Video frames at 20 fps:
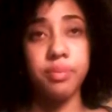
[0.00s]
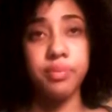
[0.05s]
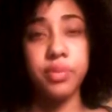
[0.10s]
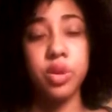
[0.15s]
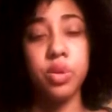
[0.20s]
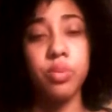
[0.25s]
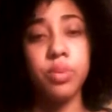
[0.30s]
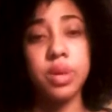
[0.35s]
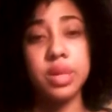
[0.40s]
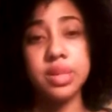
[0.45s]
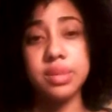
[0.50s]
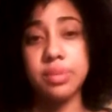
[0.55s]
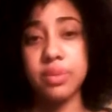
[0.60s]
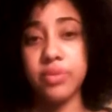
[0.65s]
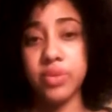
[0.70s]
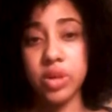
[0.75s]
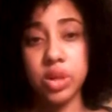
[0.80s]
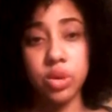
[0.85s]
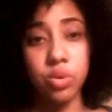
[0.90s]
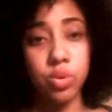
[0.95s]
You want it to be
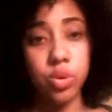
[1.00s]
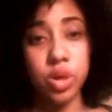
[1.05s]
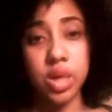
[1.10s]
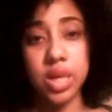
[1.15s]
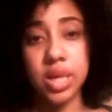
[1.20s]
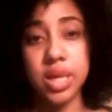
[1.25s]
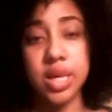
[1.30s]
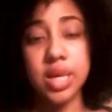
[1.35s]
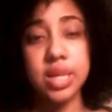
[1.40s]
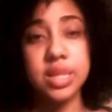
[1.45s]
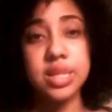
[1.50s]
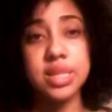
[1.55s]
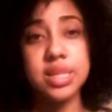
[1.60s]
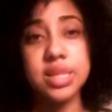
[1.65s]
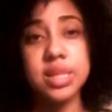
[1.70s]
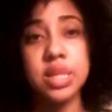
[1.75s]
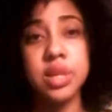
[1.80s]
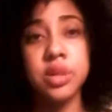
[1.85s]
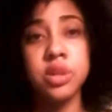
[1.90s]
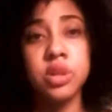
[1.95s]
very
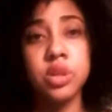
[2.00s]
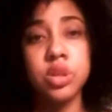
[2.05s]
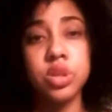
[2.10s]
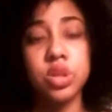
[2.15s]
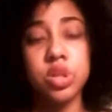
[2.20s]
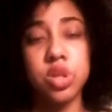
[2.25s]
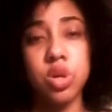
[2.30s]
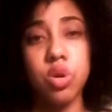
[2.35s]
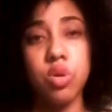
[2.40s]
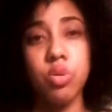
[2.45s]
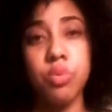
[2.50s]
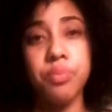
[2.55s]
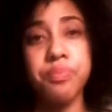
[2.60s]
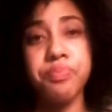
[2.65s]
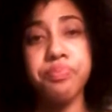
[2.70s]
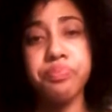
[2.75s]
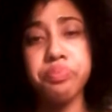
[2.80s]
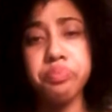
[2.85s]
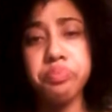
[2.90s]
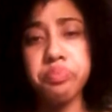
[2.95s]
organized. So
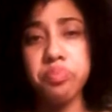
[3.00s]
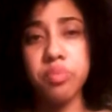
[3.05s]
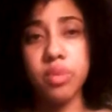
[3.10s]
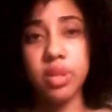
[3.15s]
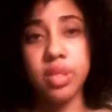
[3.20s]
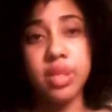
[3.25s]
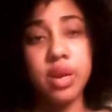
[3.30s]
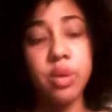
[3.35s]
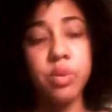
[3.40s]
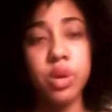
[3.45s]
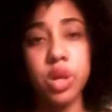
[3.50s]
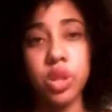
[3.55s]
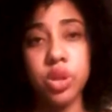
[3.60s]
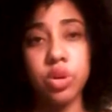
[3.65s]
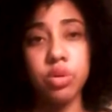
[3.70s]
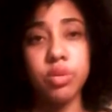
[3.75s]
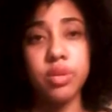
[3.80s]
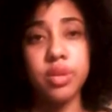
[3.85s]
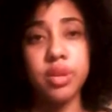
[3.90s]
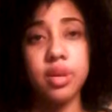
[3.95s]
there were
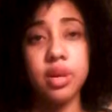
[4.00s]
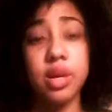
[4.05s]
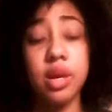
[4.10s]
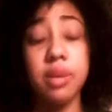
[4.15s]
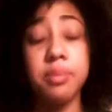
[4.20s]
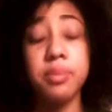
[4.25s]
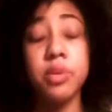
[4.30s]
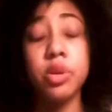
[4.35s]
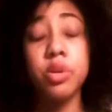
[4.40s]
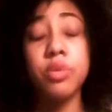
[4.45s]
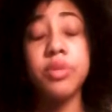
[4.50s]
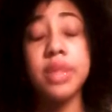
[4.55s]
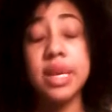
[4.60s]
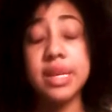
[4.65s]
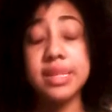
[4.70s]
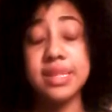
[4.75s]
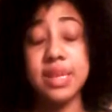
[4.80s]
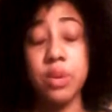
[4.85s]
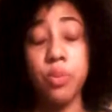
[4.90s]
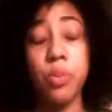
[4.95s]
little
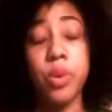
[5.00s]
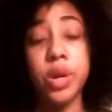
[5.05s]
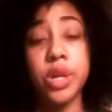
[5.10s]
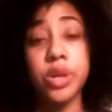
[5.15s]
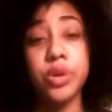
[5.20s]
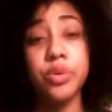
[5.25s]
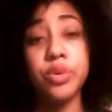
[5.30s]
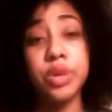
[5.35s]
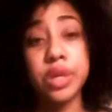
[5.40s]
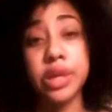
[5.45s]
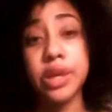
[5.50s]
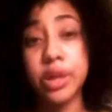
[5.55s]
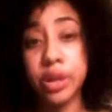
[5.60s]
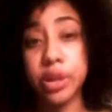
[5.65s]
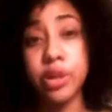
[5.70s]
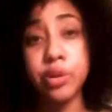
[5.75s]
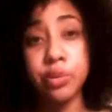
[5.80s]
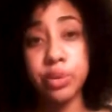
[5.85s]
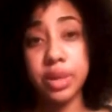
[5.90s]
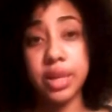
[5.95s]
things they wanted you to
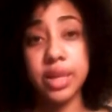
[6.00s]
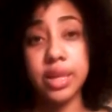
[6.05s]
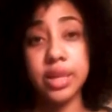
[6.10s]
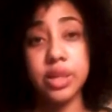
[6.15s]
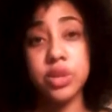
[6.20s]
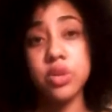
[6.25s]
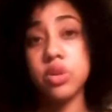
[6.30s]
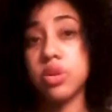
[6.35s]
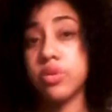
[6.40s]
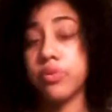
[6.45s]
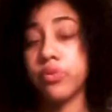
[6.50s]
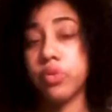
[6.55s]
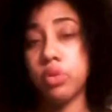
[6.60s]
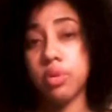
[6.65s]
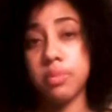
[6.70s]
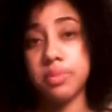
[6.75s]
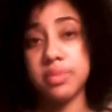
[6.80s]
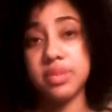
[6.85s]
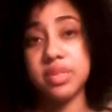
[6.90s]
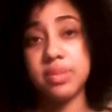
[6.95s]
include in your
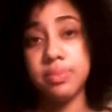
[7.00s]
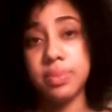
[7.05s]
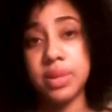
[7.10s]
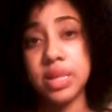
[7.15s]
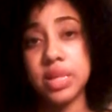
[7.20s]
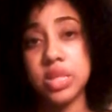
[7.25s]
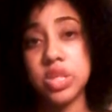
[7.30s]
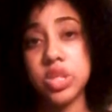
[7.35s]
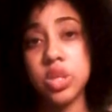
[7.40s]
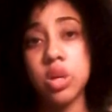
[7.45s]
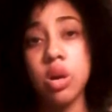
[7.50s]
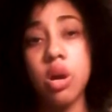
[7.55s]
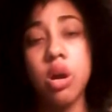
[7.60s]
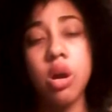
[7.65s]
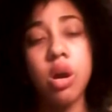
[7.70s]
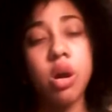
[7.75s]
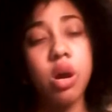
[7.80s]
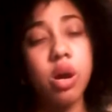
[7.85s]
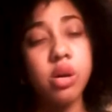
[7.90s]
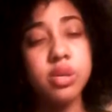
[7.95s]
informative speech.
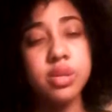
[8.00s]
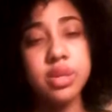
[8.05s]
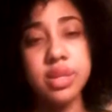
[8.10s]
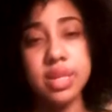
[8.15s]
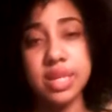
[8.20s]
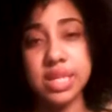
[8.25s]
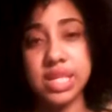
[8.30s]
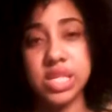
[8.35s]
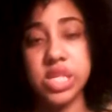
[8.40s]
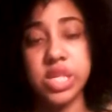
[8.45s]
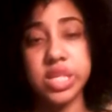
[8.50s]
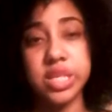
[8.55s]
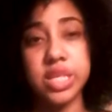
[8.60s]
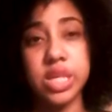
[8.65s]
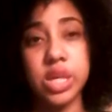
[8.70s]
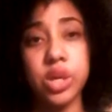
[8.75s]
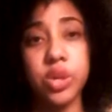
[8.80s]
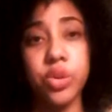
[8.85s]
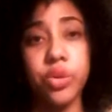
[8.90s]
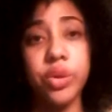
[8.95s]
Also, they suggest
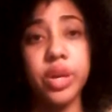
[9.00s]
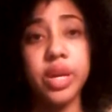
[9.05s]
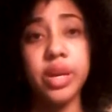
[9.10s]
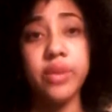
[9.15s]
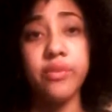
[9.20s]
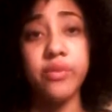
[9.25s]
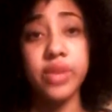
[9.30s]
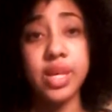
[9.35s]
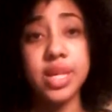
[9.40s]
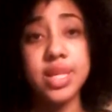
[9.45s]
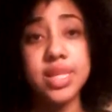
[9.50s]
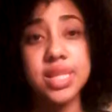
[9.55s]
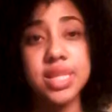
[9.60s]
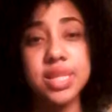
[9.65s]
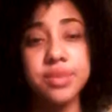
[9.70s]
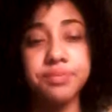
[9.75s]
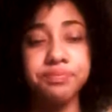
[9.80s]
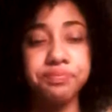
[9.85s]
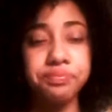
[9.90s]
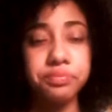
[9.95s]
including
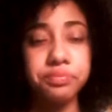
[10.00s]
events.